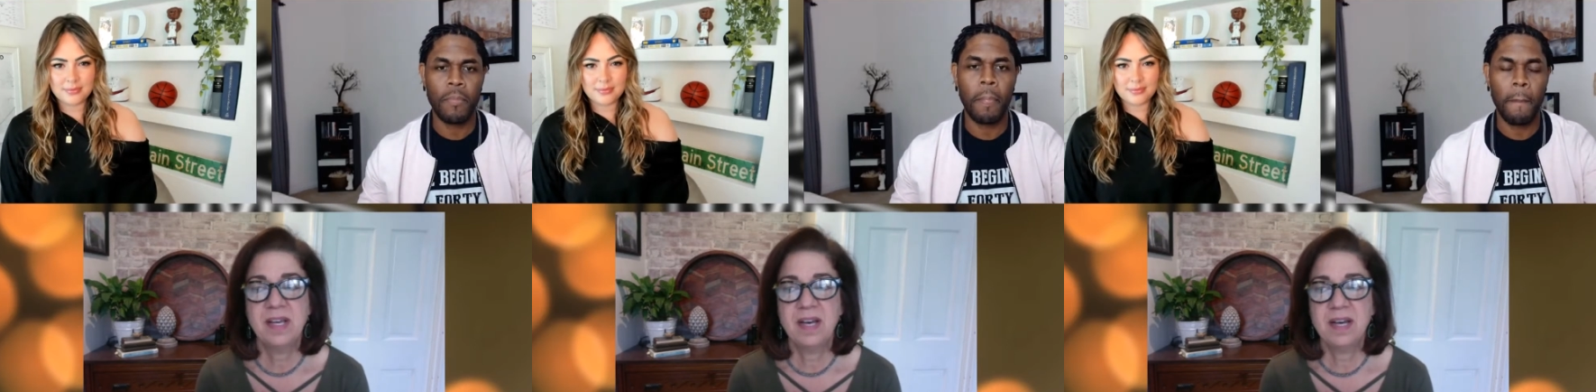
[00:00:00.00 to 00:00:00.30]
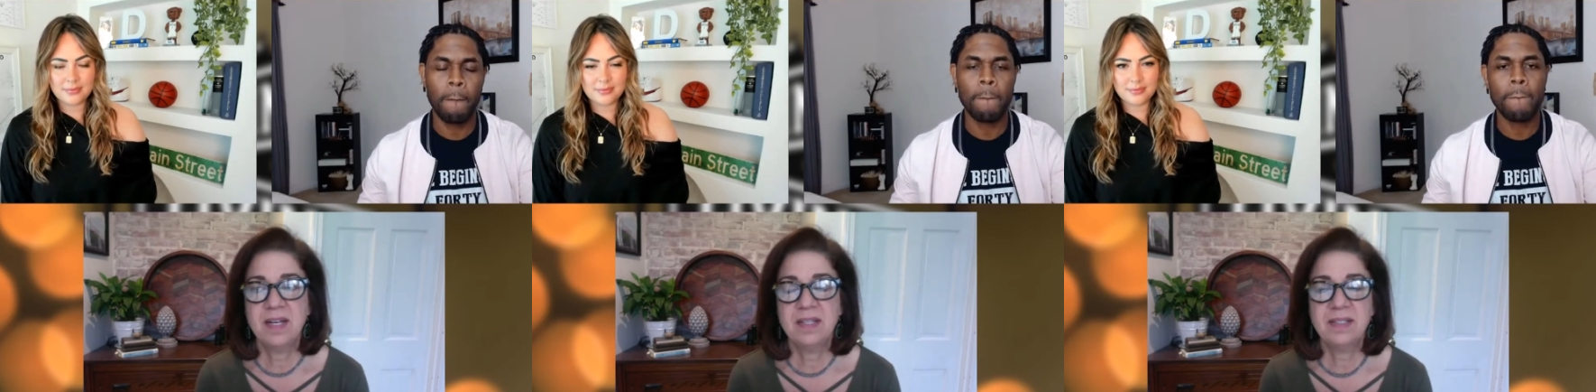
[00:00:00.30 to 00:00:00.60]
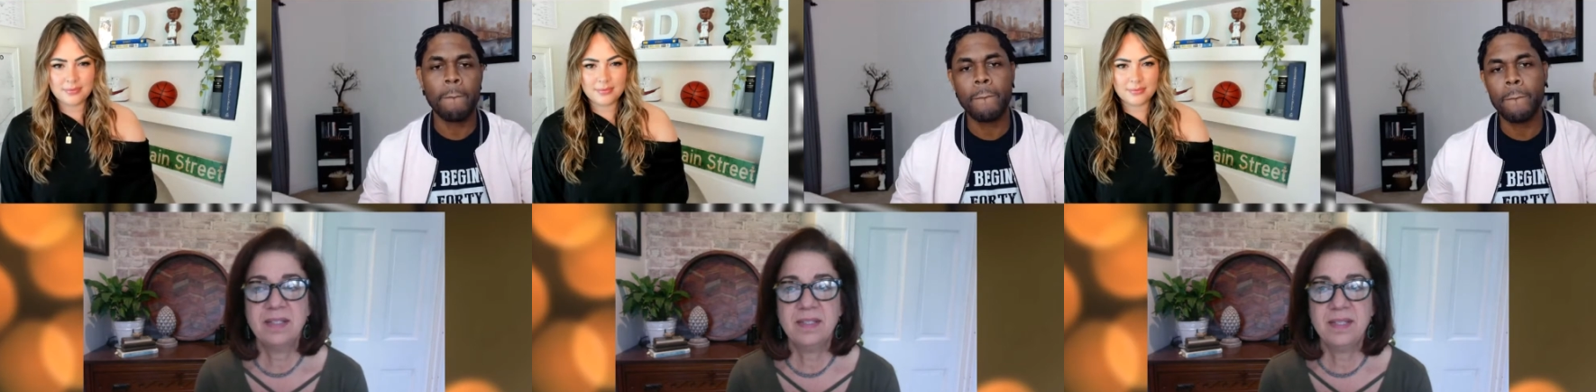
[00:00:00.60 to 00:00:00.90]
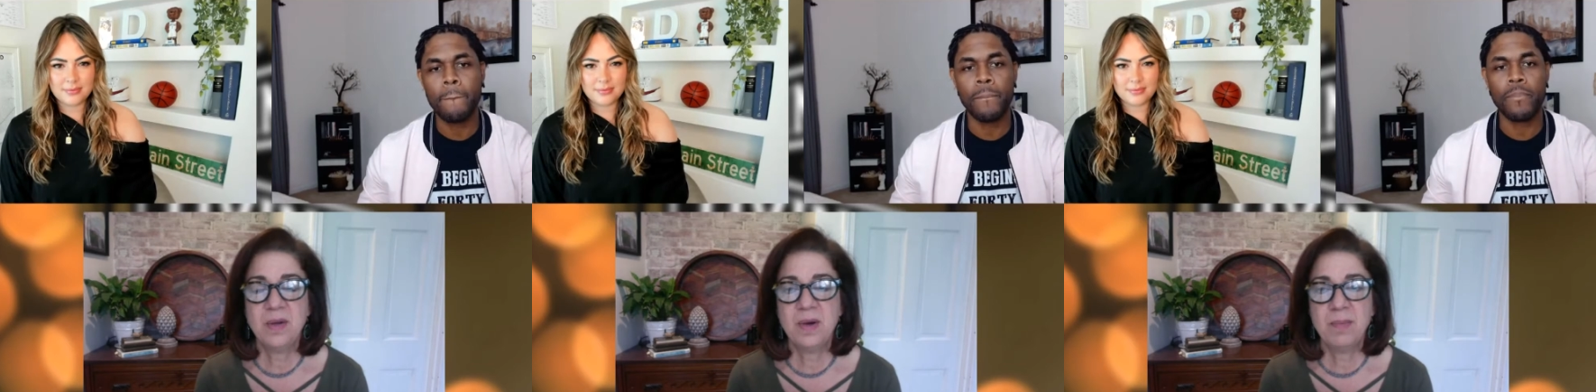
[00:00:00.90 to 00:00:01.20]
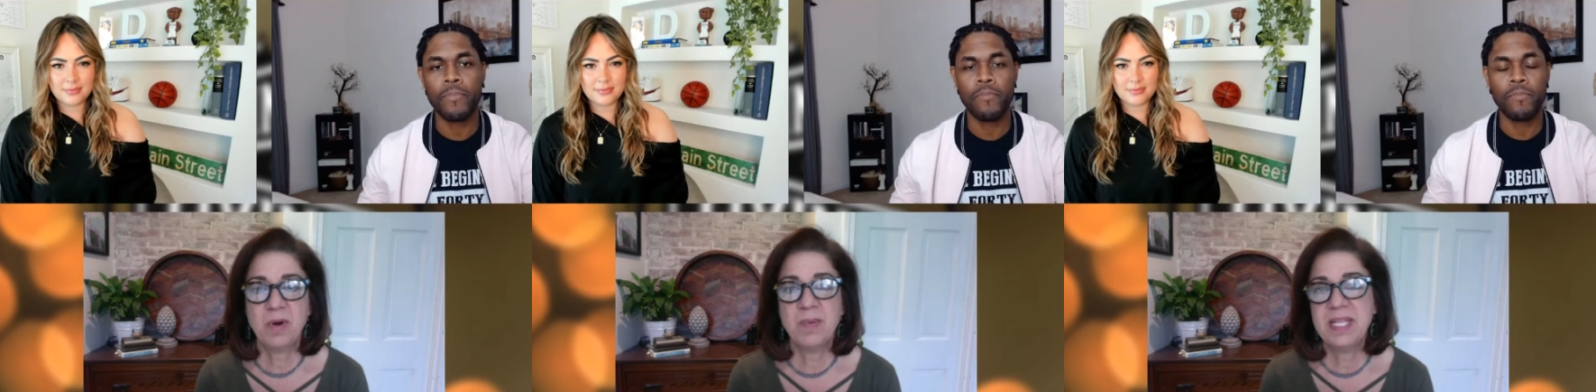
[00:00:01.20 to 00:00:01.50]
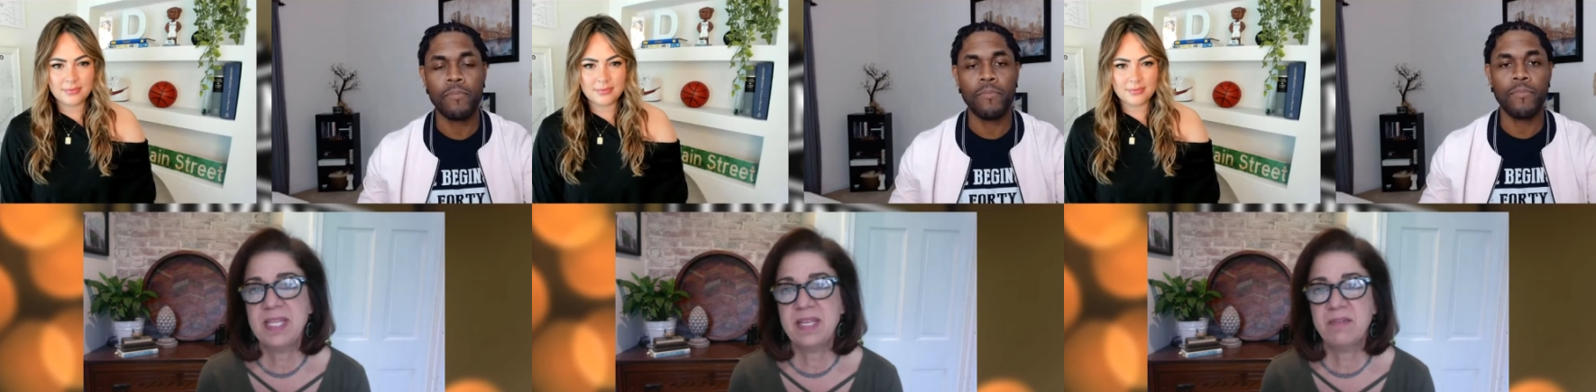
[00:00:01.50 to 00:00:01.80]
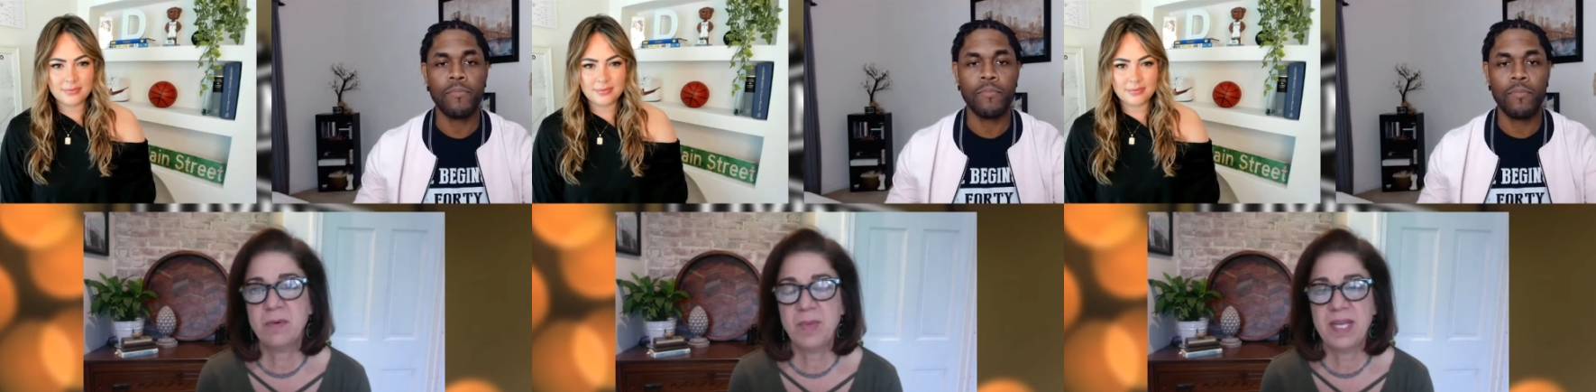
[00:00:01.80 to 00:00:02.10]
Speaker 1: uh, you know, a permanent thing
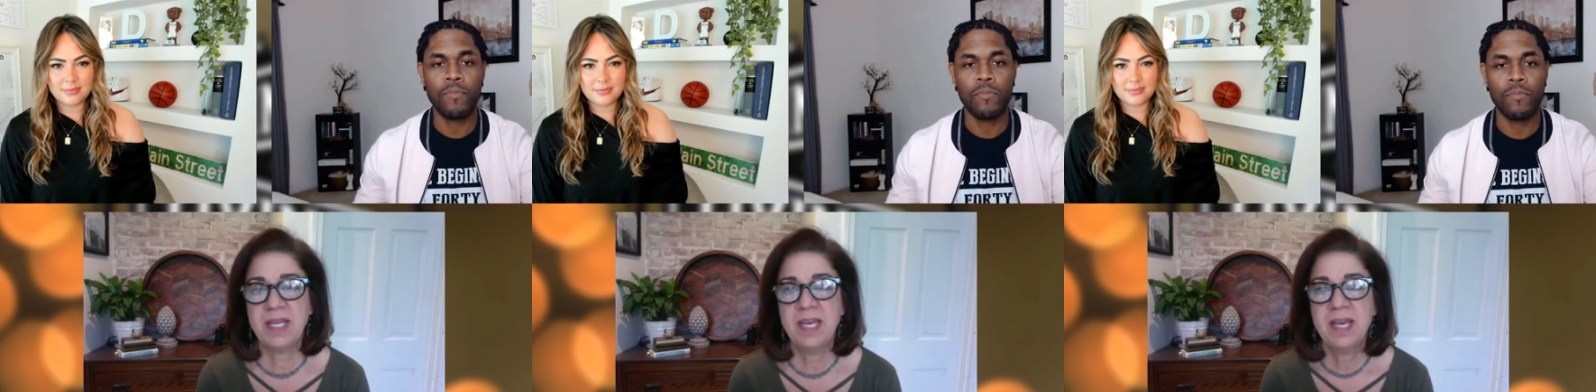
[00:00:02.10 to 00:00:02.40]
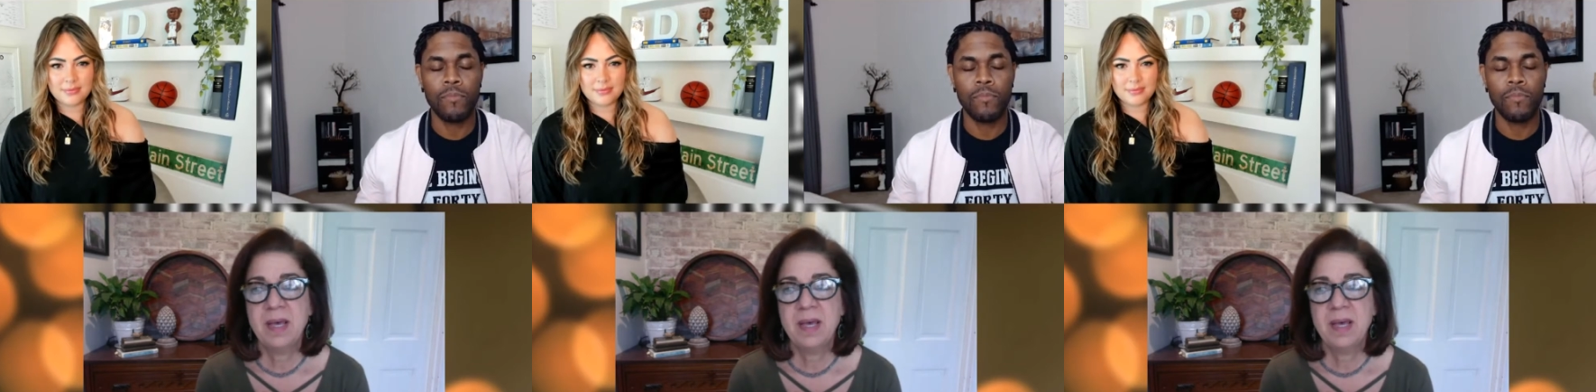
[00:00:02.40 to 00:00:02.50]
for me.